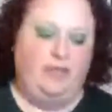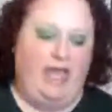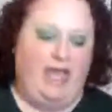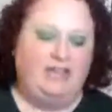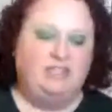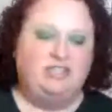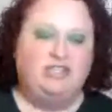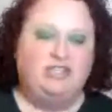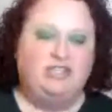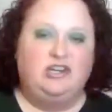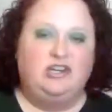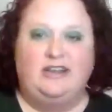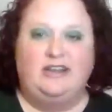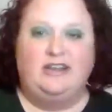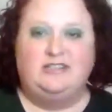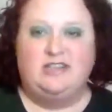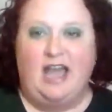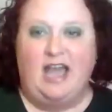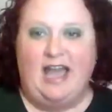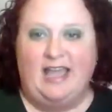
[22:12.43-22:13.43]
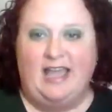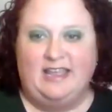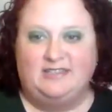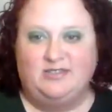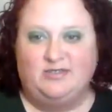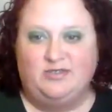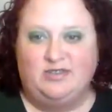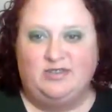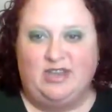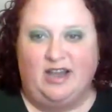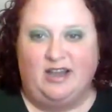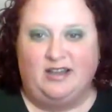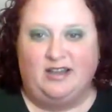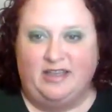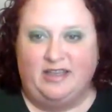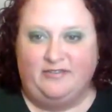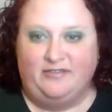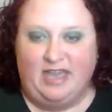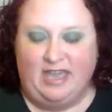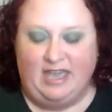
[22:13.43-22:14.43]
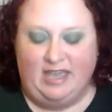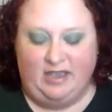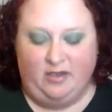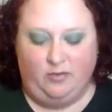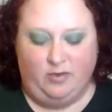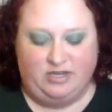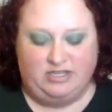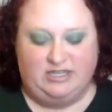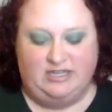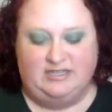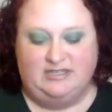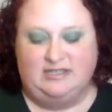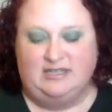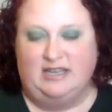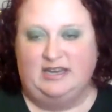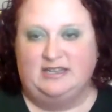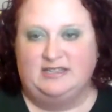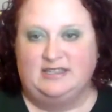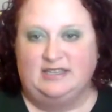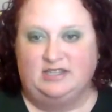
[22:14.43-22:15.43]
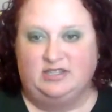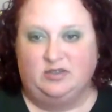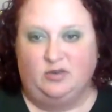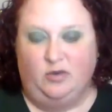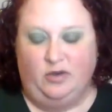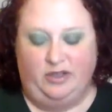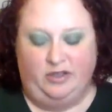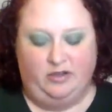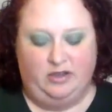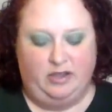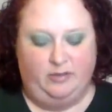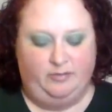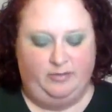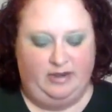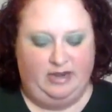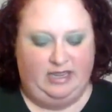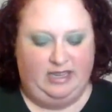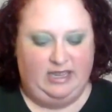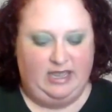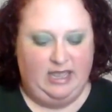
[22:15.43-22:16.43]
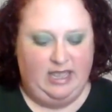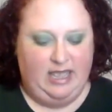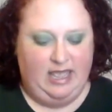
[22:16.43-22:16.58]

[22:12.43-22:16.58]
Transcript: As you know, I do Young Living, which is an essential oil company.